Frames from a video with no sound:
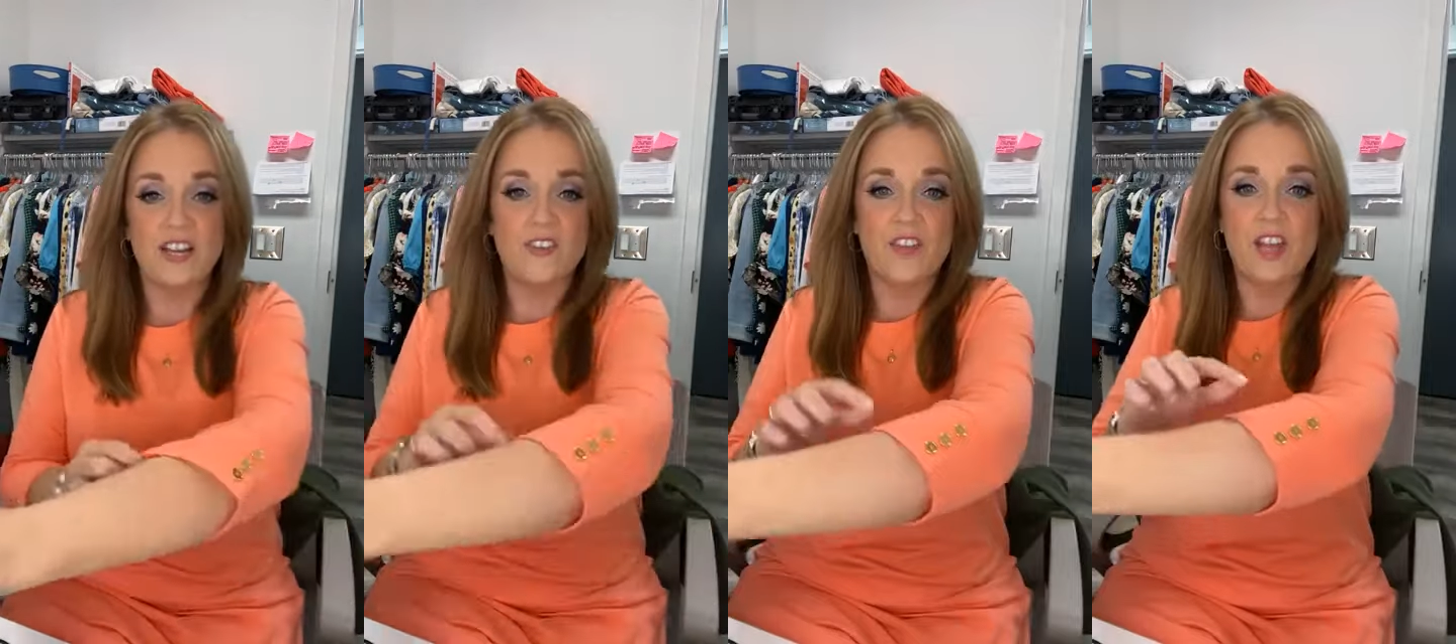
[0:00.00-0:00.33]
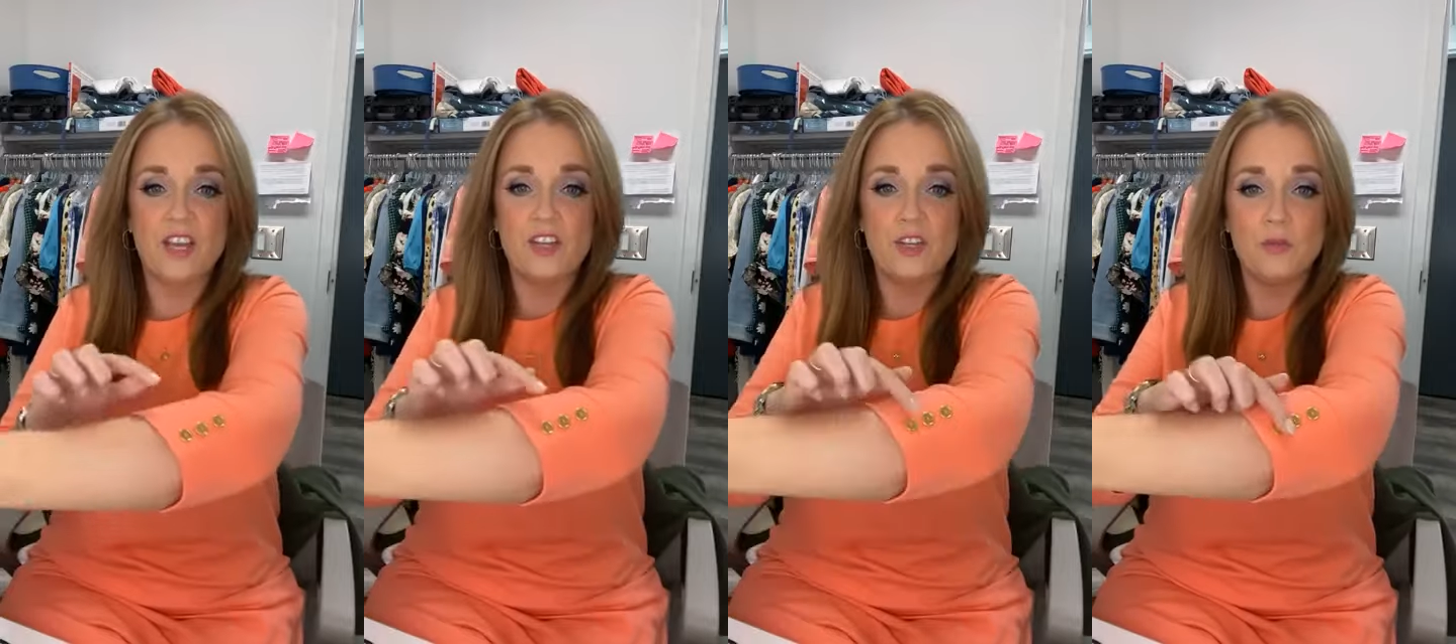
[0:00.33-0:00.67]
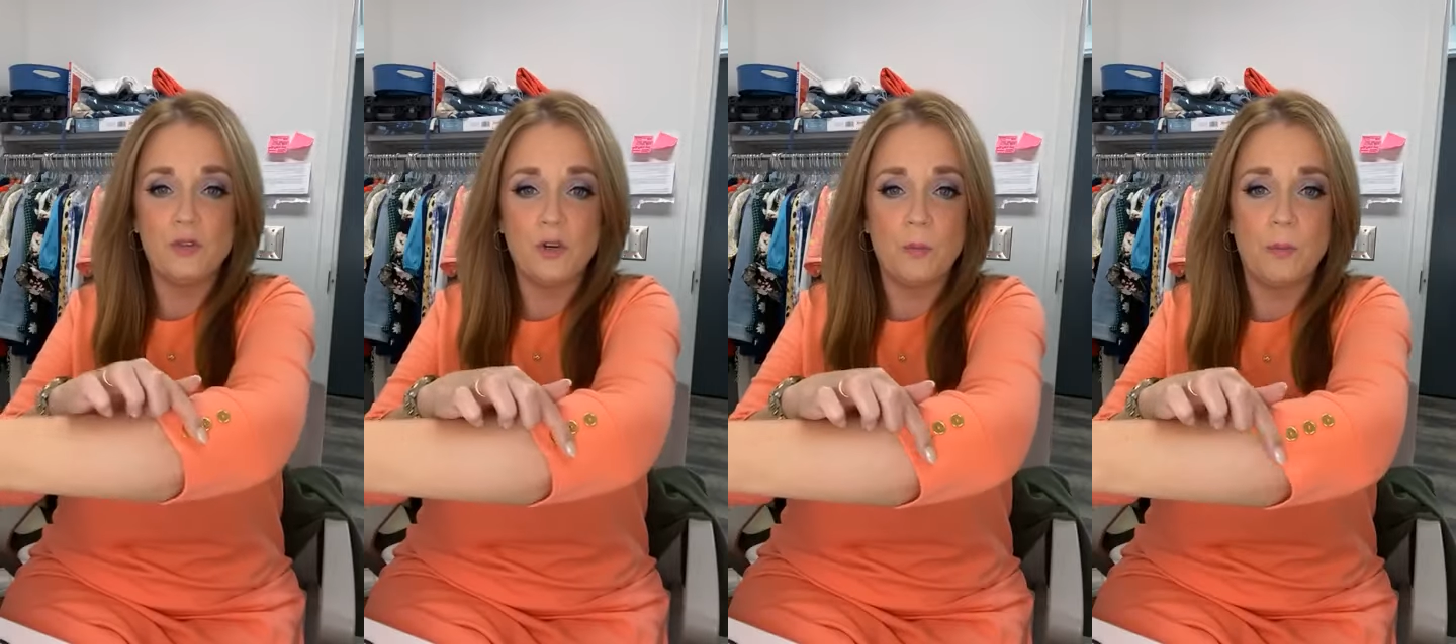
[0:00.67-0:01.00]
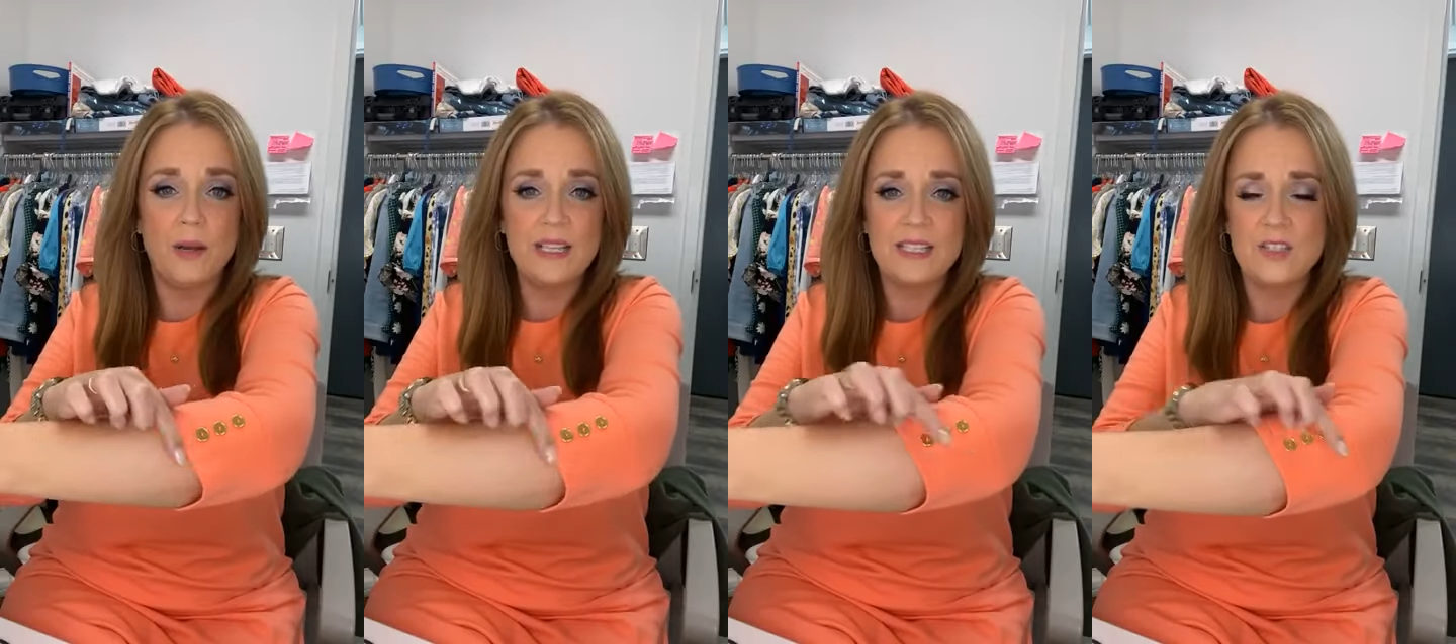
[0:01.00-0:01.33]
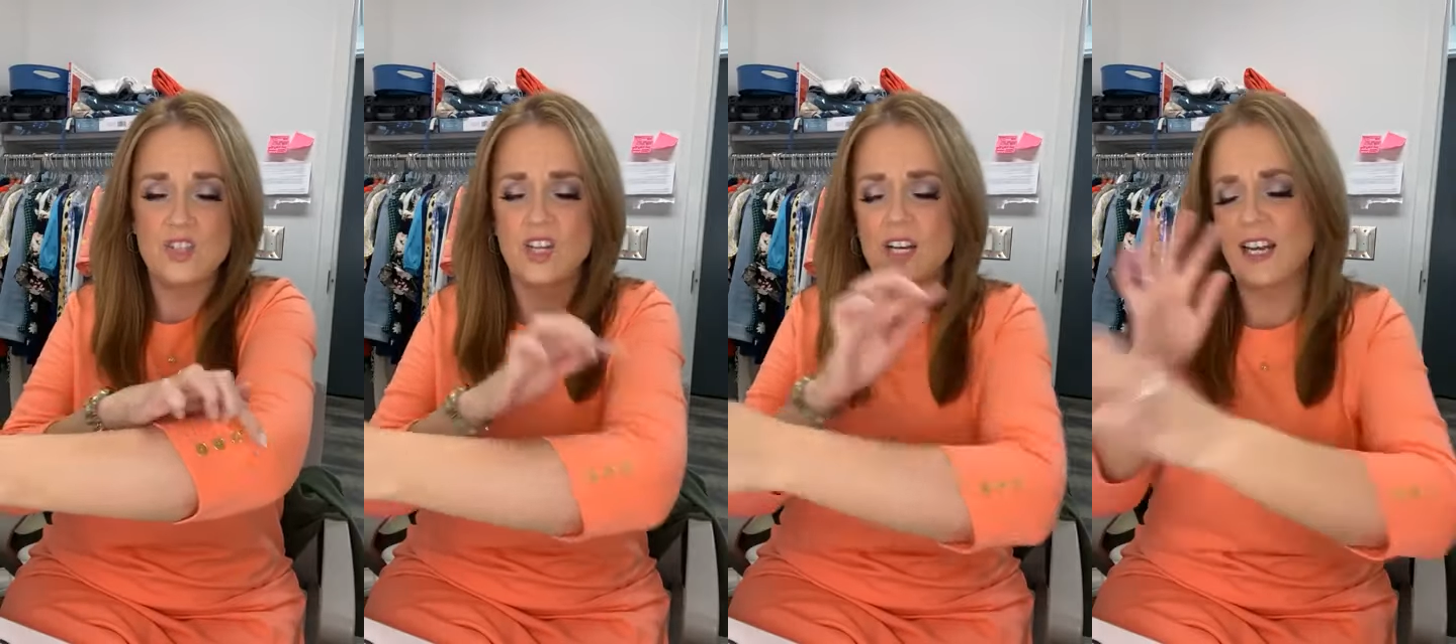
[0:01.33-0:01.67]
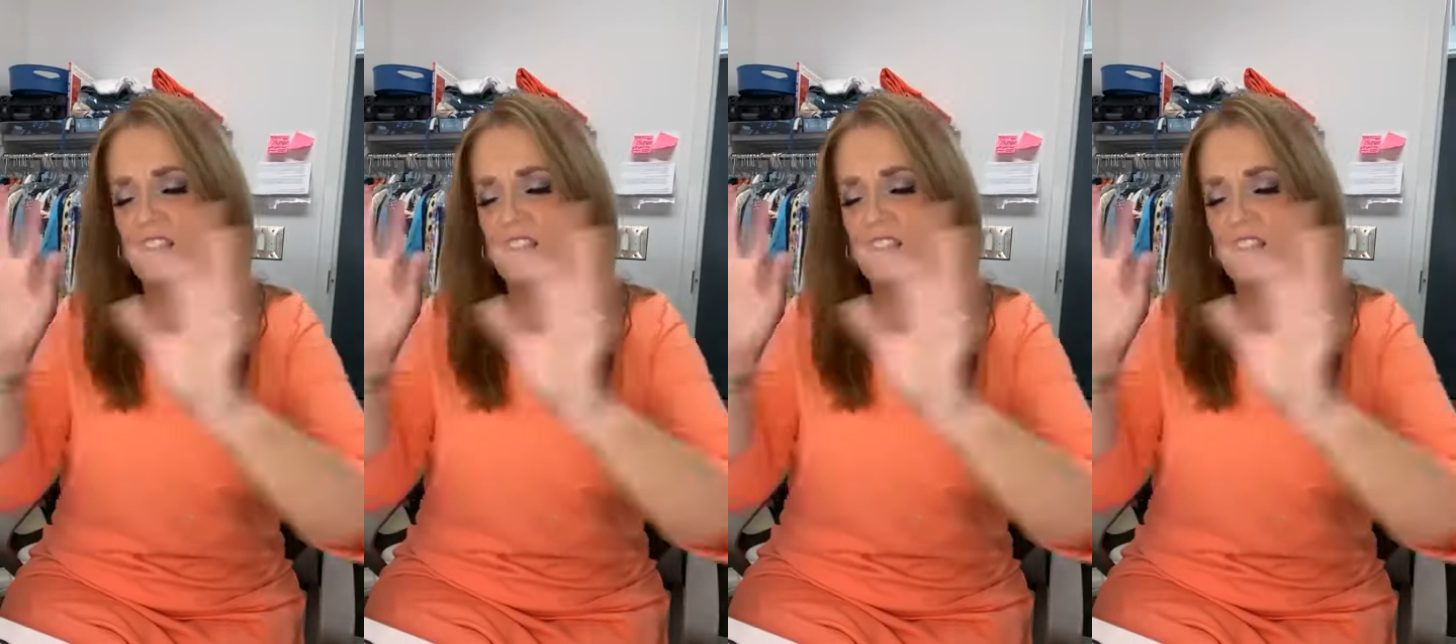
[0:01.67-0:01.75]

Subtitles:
It's got cute little buttons on it.